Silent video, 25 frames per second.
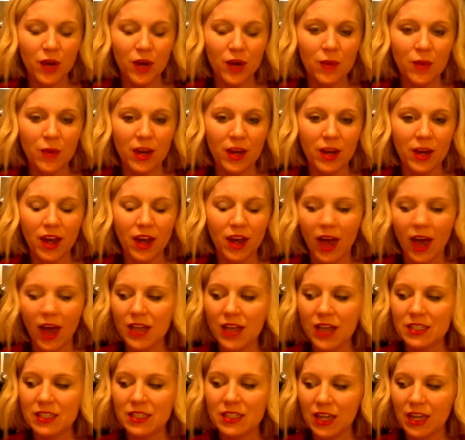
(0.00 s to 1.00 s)
great way to
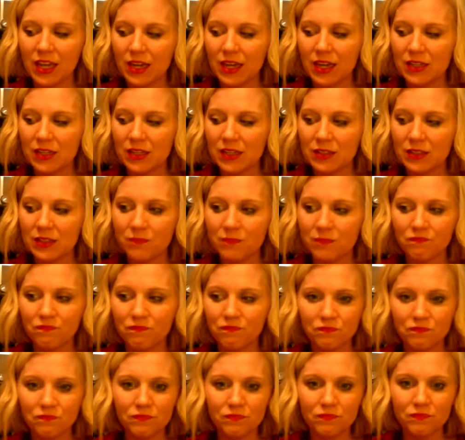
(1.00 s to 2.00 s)
ask is
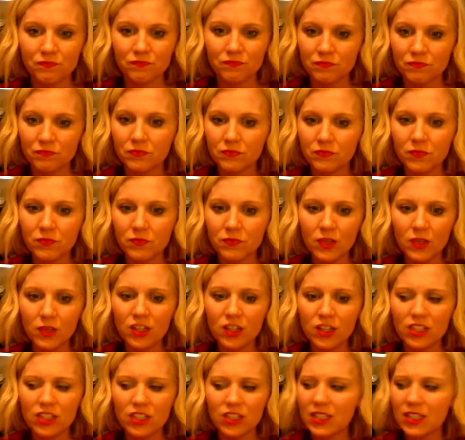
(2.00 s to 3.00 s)

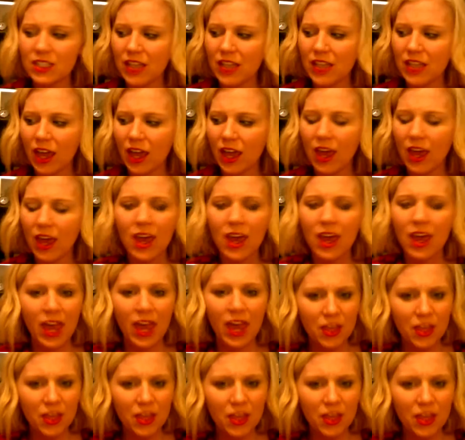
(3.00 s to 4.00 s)
just to say,
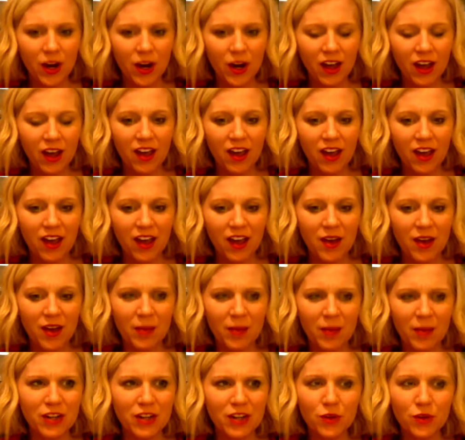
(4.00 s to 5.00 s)
hey, Laura,
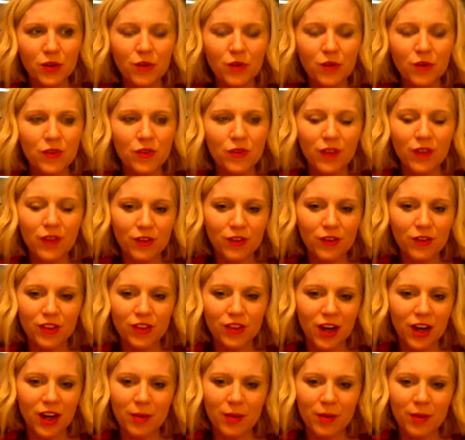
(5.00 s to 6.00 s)
I don't know if you've ever
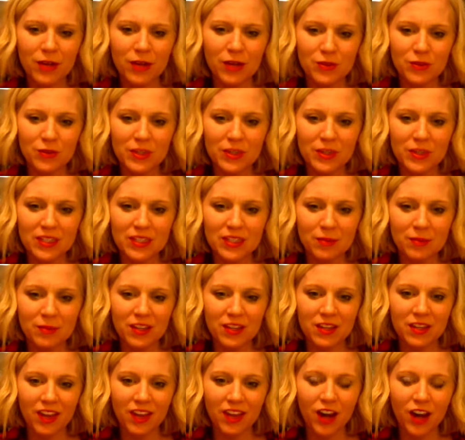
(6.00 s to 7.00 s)
thought about doing
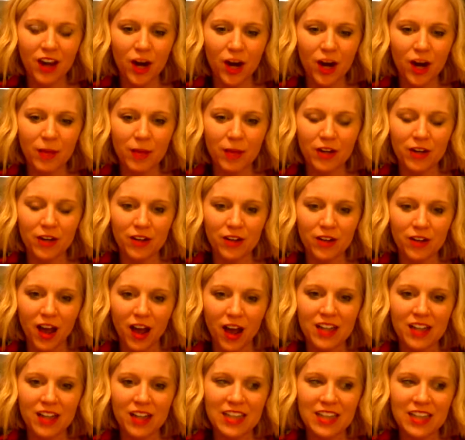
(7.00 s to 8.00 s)
something like Arbonne or
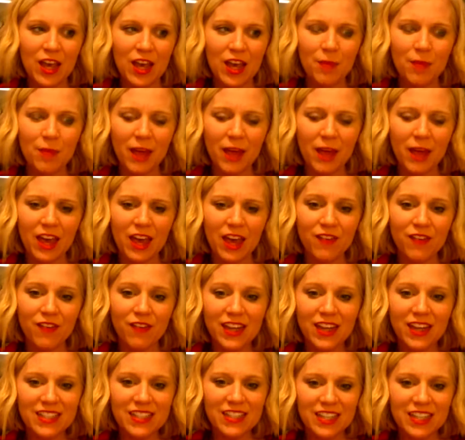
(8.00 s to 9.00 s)
not, but if
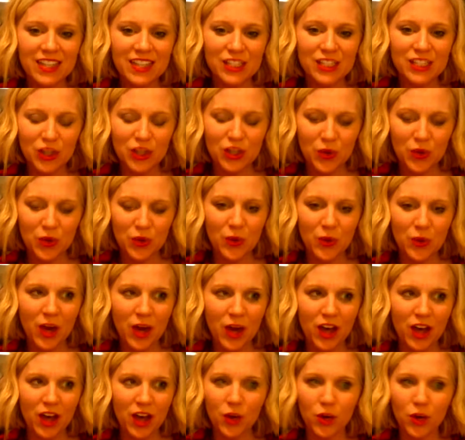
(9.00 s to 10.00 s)
I sent you
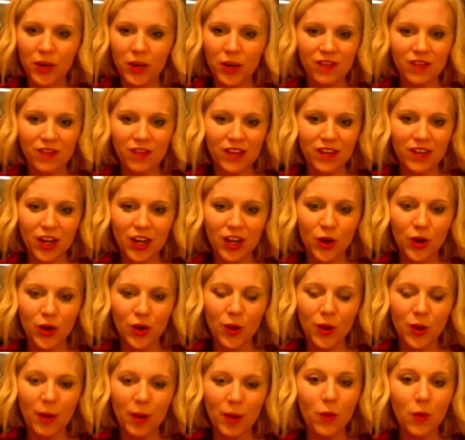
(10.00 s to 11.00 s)
a quick
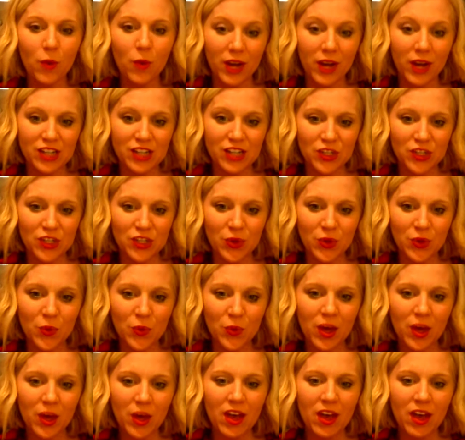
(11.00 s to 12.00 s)
video about what I
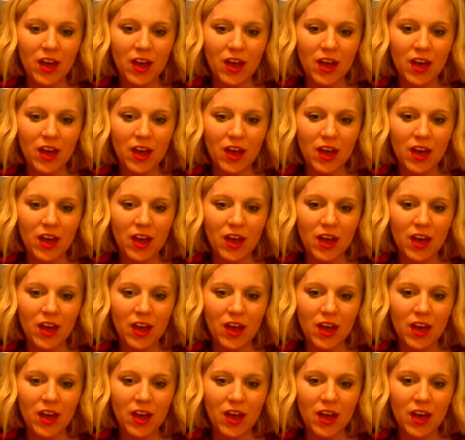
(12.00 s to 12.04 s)
do,